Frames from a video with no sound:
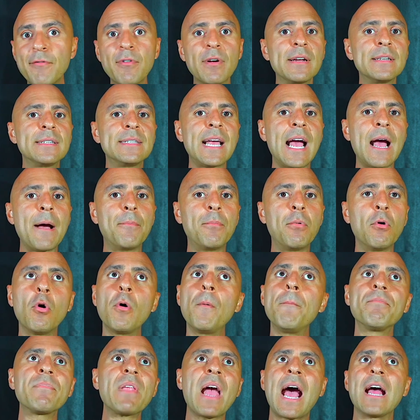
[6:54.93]
for
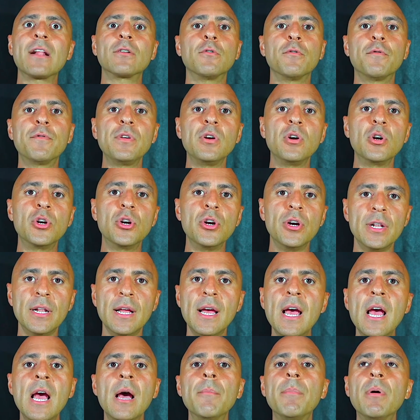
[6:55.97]
example, I don't feel good.